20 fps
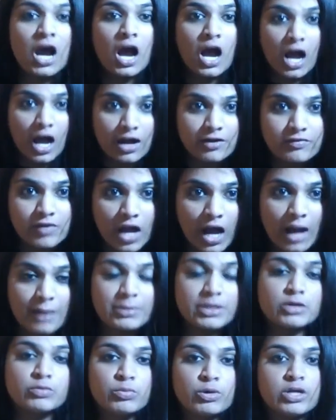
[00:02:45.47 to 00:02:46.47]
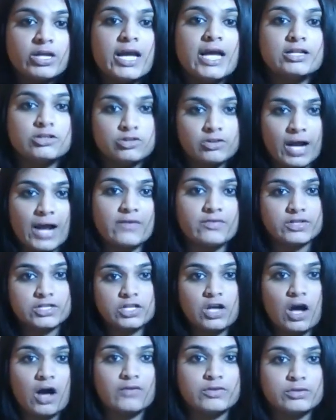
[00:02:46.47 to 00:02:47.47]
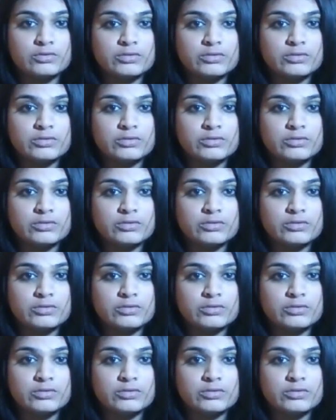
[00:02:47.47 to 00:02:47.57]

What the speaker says: of comic book and graphic novel